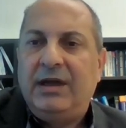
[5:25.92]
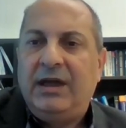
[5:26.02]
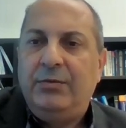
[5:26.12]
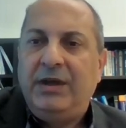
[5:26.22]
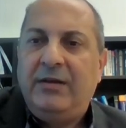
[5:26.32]

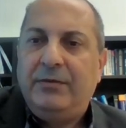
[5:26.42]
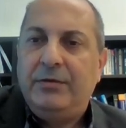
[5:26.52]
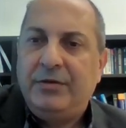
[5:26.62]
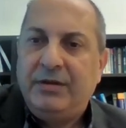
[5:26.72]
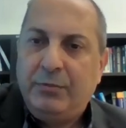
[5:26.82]
and we have
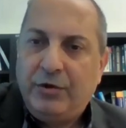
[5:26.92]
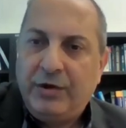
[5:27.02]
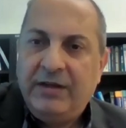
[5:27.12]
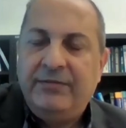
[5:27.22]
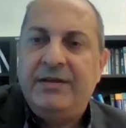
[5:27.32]
also the more
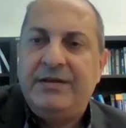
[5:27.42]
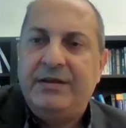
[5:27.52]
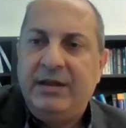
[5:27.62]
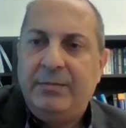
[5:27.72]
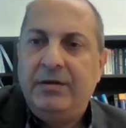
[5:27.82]
advanced
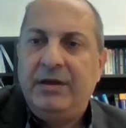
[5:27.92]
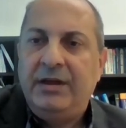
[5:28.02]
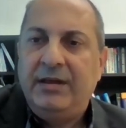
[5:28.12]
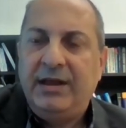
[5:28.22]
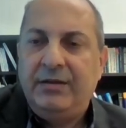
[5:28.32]
deep
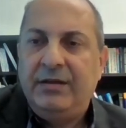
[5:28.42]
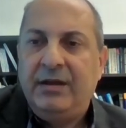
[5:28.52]
learning that